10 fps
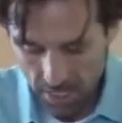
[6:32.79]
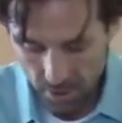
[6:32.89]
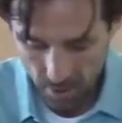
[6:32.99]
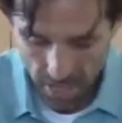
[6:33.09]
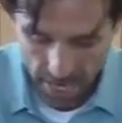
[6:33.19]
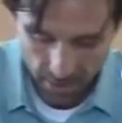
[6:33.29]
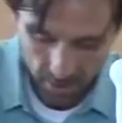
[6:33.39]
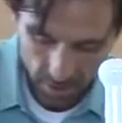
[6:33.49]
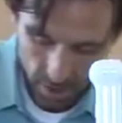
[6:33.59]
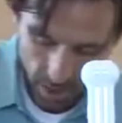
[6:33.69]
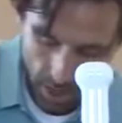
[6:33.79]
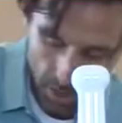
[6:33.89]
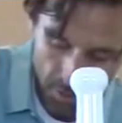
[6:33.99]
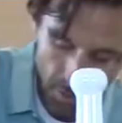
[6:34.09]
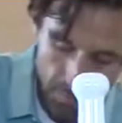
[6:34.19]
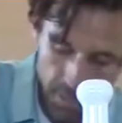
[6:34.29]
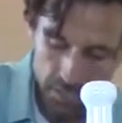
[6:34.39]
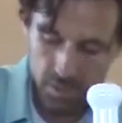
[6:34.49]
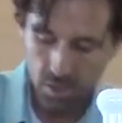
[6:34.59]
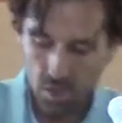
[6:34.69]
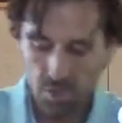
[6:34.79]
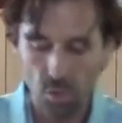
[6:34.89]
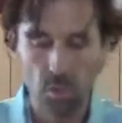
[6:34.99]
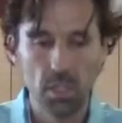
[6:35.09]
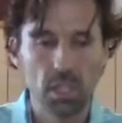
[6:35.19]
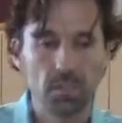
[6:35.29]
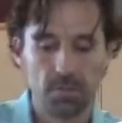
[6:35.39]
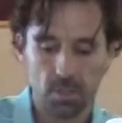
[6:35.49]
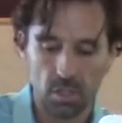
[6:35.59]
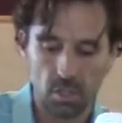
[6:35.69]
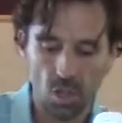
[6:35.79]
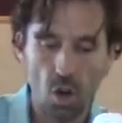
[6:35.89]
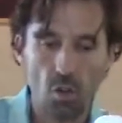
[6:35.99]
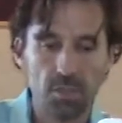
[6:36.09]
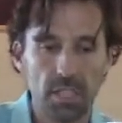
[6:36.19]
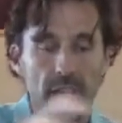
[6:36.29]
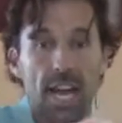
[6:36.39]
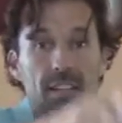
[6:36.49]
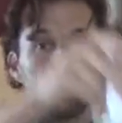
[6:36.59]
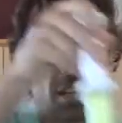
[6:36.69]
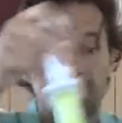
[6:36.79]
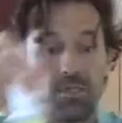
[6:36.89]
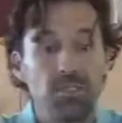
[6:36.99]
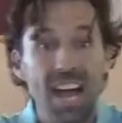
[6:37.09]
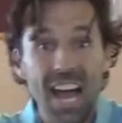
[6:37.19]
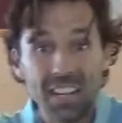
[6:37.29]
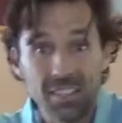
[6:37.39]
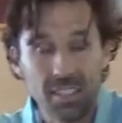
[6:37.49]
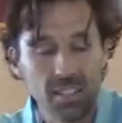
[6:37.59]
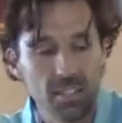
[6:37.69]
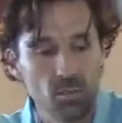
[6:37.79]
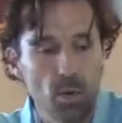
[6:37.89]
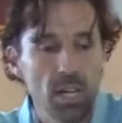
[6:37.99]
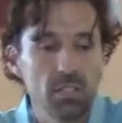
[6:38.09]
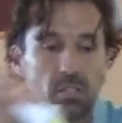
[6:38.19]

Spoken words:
tract. The mint is also really good for dissolving excess fat as well. It's a